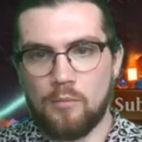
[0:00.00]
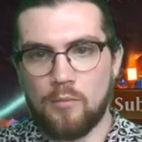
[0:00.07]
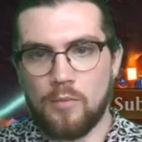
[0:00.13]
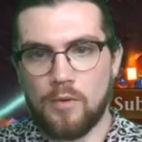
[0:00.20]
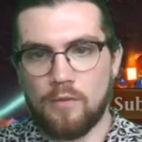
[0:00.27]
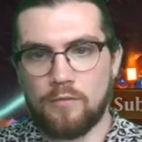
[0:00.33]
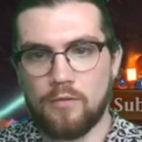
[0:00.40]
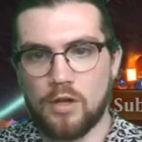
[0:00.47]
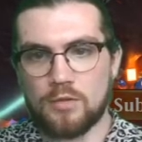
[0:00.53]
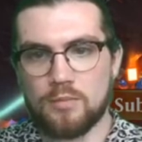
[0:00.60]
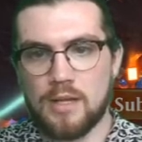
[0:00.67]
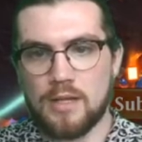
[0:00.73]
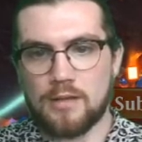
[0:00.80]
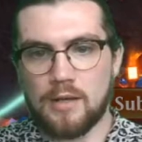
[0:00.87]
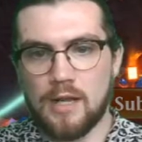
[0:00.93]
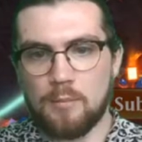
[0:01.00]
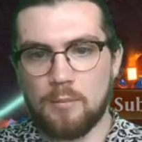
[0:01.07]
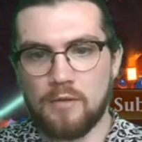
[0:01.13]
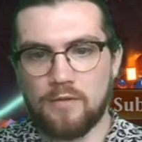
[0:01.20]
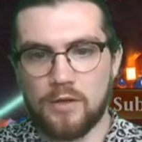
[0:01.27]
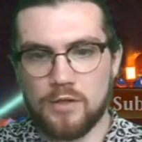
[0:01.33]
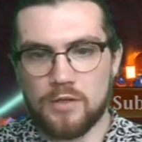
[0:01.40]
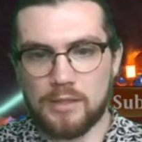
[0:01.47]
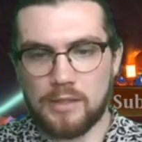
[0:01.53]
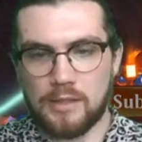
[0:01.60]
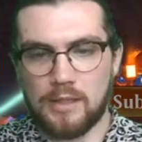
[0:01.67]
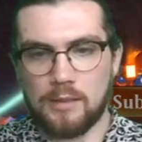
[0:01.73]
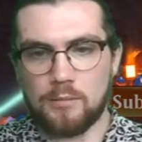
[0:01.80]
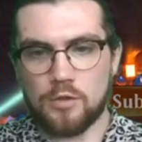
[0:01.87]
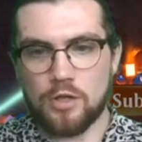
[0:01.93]
A Frostbreath can help me finish the
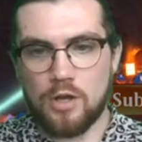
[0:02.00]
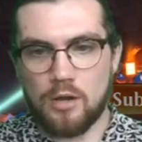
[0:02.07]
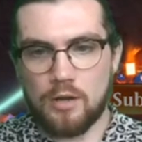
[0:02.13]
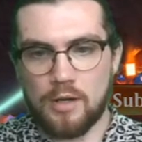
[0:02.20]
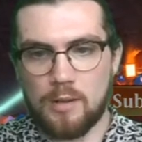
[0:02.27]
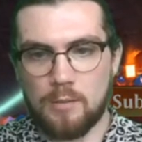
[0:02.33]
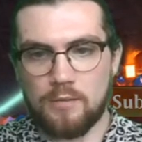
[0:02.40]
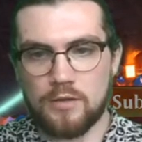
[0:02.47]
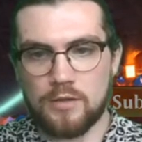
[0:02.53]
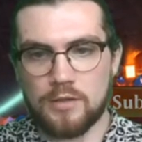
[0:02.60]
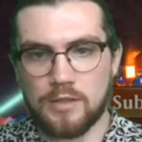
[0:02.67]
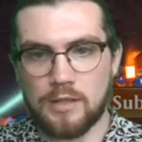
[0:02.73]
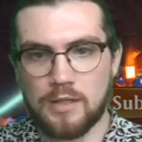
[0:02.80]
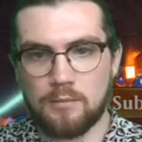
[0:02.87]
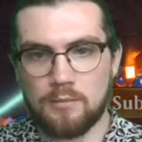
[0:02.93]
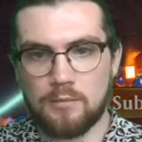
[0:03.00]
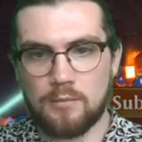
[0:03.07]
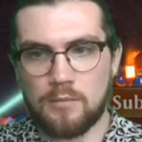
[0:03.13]
game. Shock can help me finish the game.